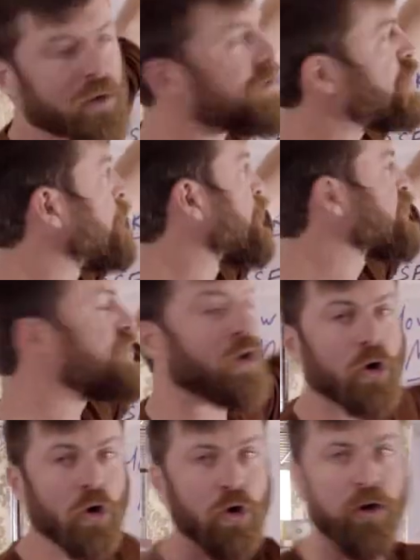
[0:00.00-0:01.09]
YouTubers
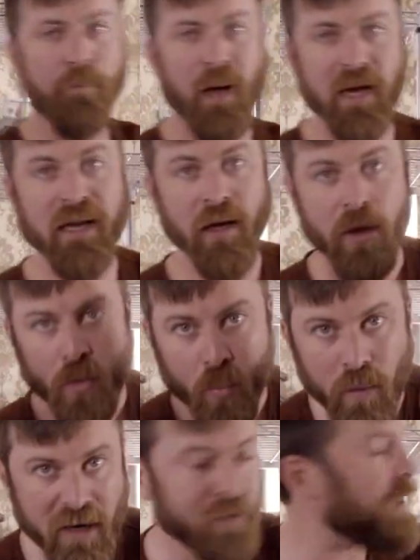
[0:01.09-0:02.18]
earn money
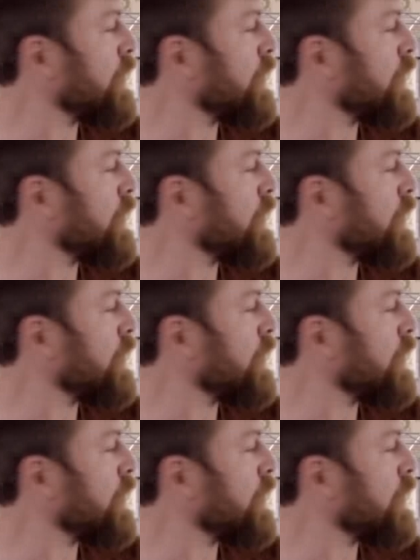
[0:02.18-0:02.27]
with